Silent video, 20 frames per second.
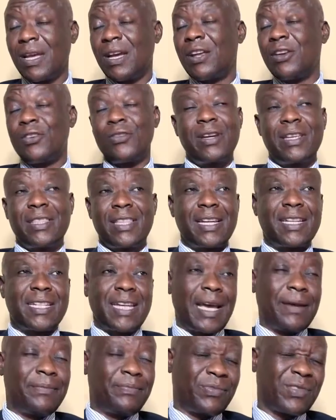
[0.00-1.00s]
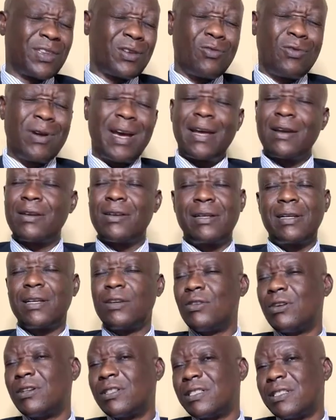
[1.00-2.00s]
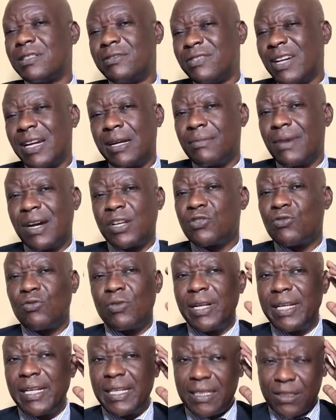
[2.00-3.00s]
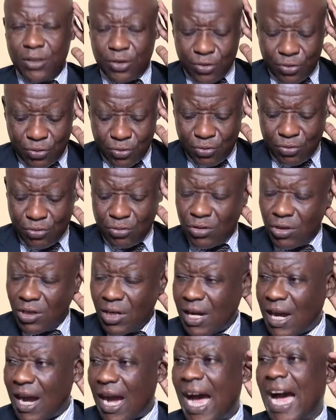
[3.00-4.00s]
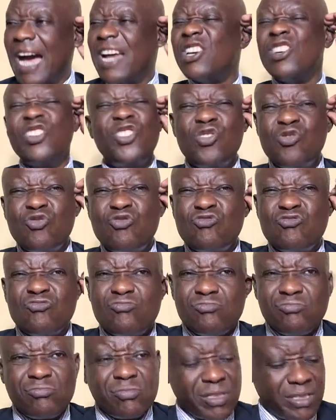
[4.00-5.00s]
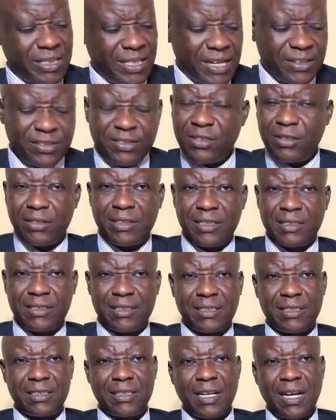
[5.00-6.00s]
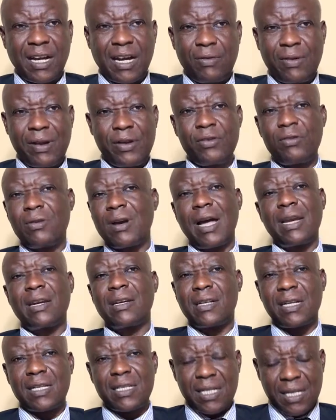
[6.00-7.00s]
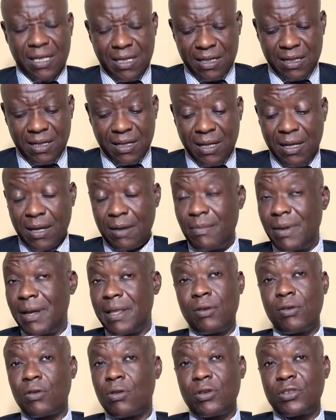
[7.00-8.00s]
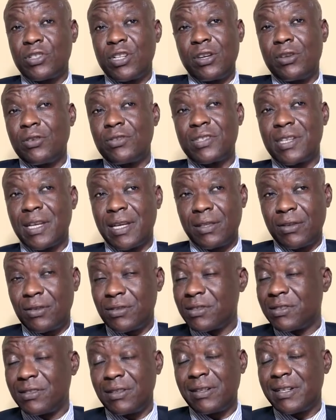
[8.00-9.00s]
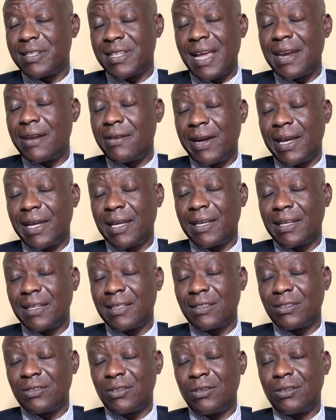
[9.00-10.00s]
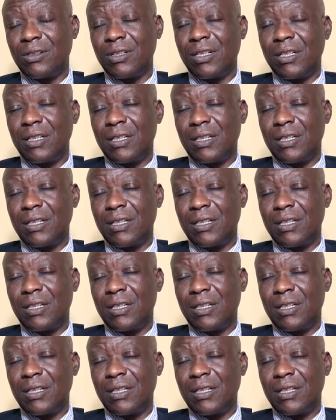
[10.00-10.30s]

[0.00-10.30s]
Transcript: during that time, were really not very much willing to undo their theories. Well, you can critique, but they will continue using those theories anyway. So